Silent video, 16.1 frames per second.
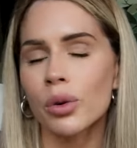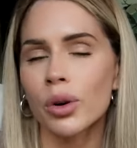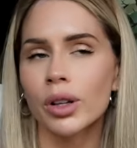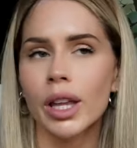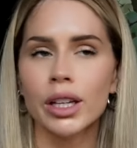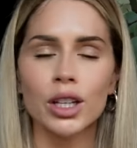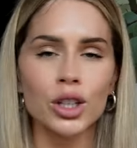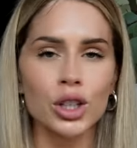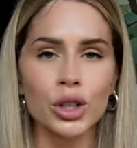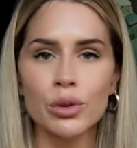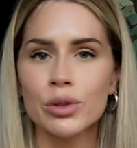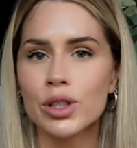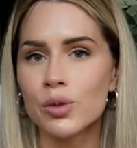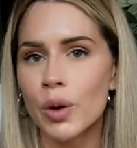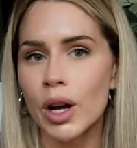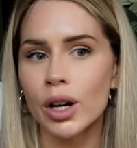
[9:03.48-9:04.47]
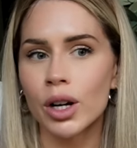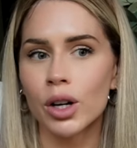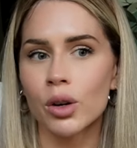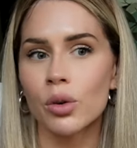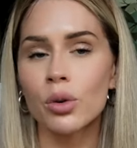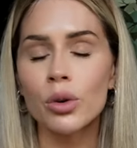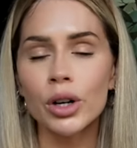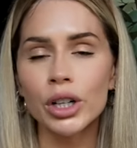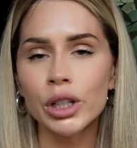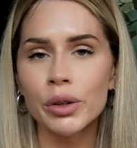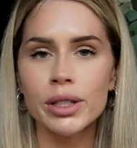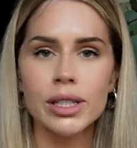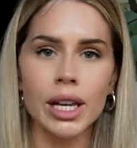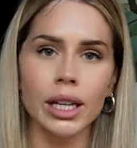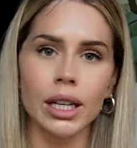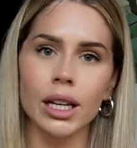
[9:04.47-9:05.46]
or like a cute sweater, or you could
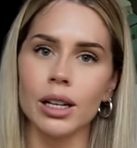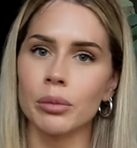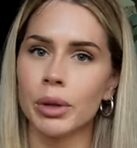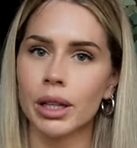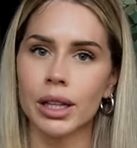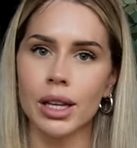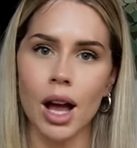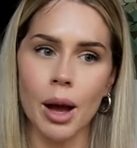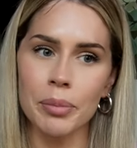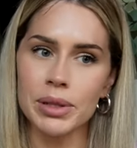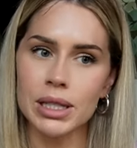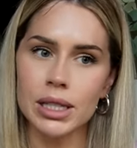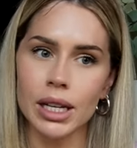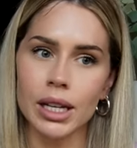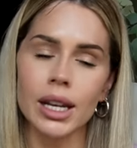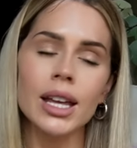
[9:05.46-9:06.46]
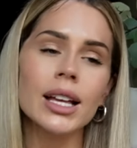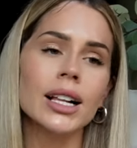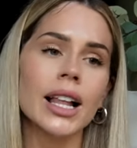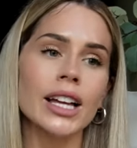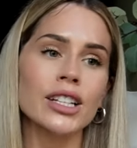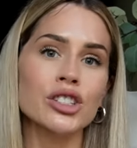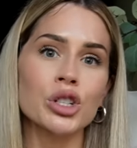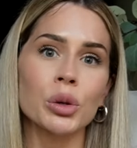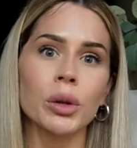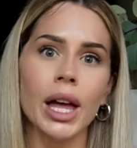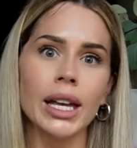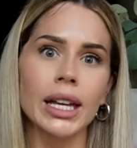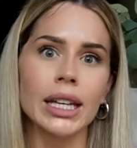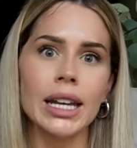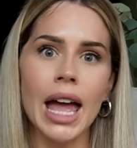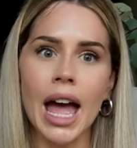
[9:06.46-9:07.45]
take it completely opposite and do
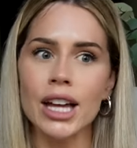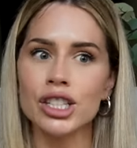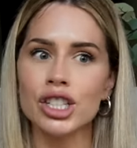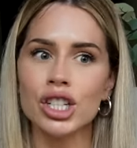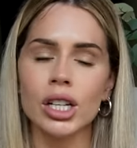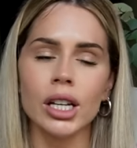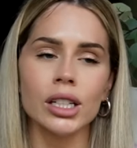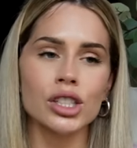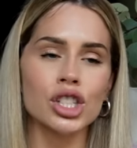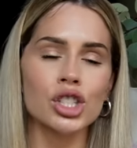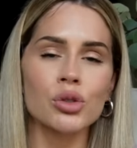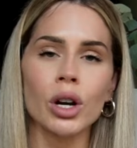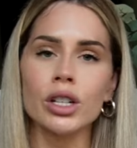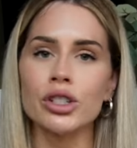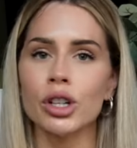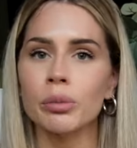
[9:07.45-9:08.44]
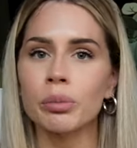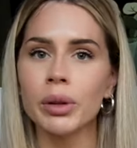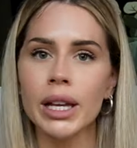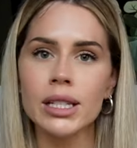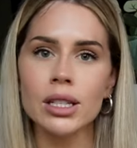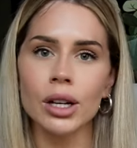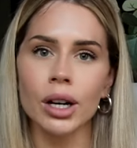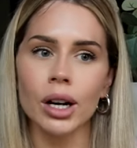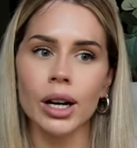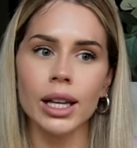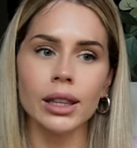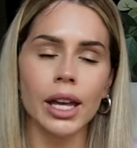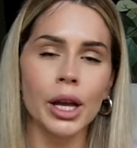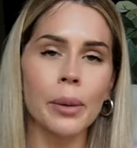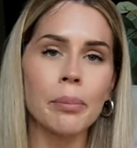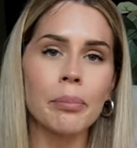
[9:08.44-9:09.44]
like an edgy structured blazer and
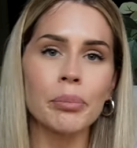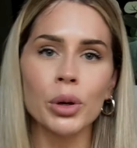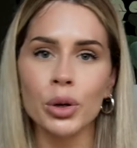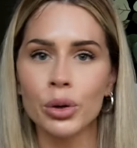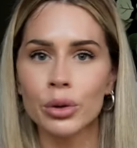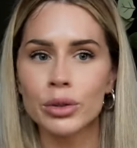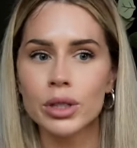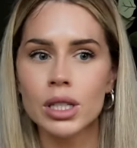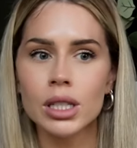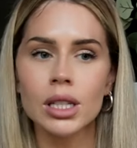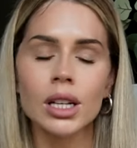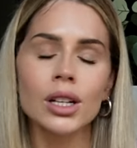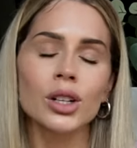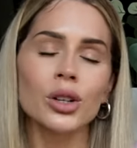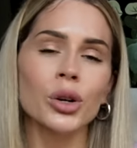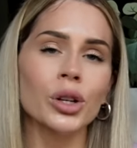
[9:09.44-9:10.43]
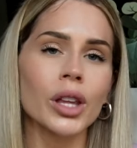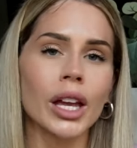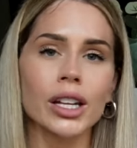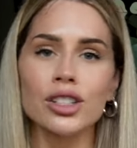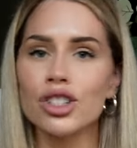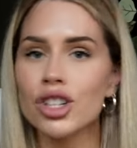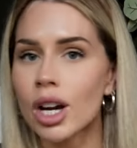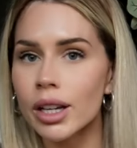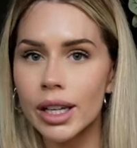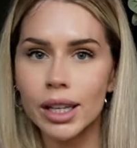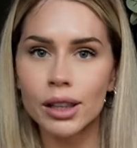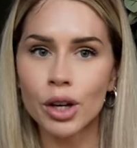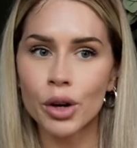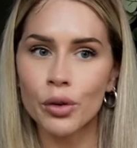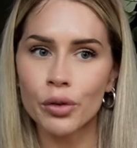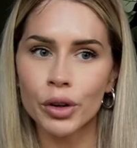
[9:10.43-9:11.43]
like a boot or like a chunky
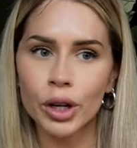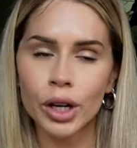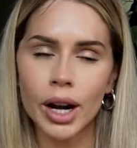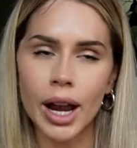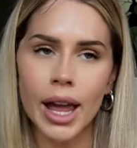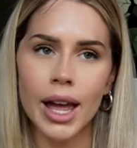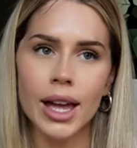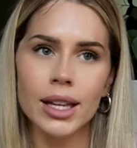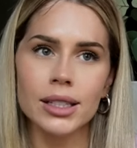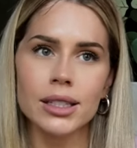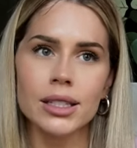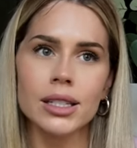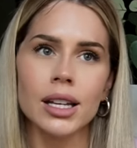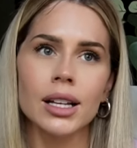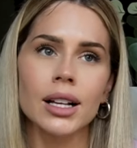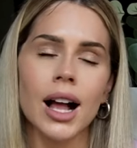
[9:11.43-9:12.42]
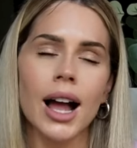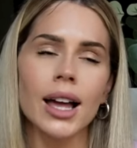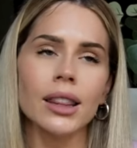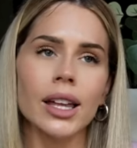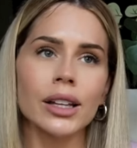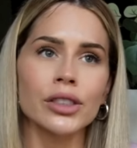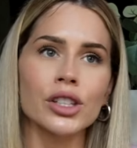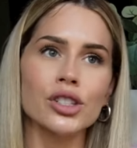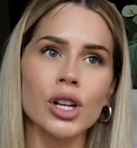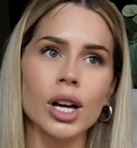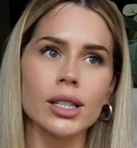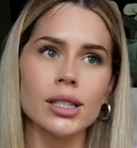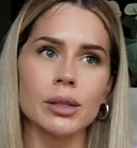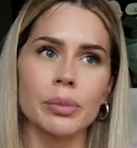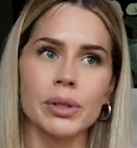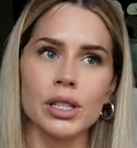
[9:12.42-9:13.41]
loafer. And I like the
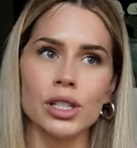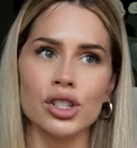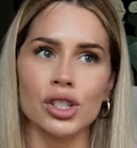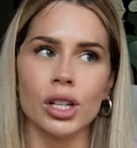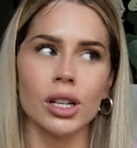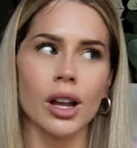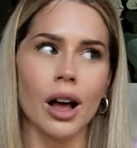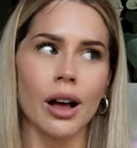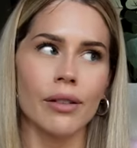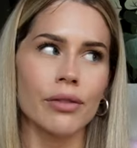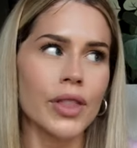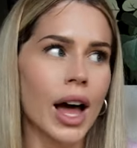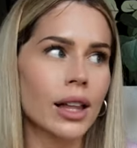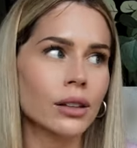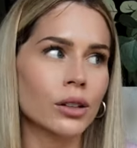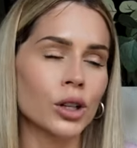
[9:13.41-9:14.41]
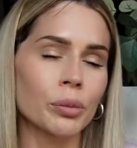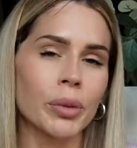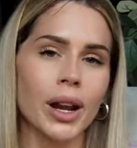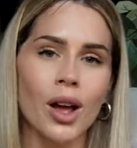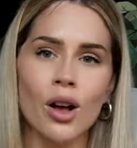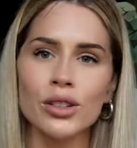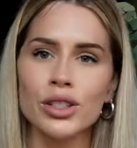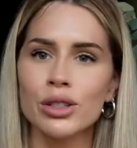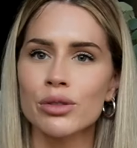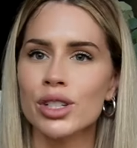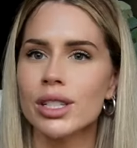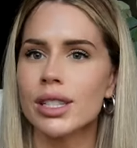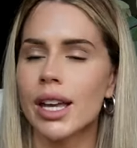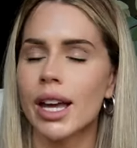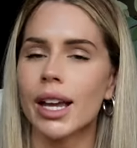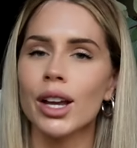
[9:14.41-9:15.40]
juxtaposition of that look, but I also
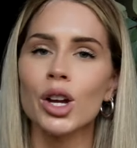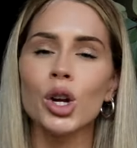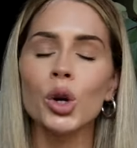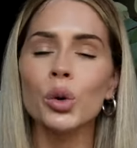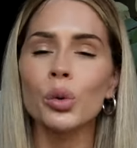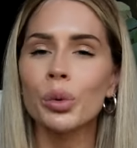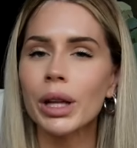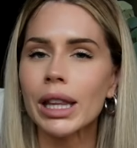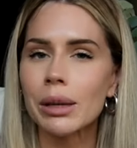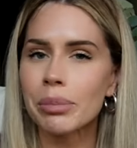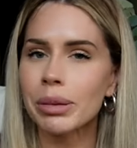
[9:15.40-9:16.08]
just like really